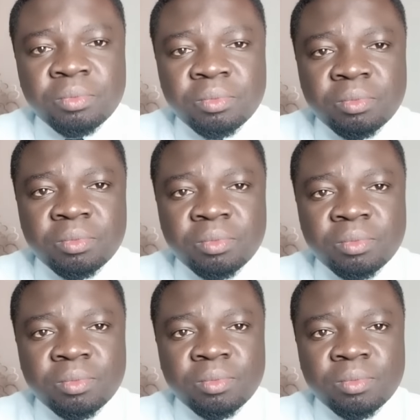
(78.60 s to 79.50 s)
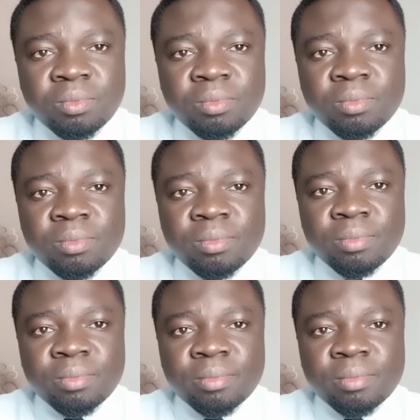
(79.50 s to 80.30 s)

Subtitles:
No one is speaking in this clip.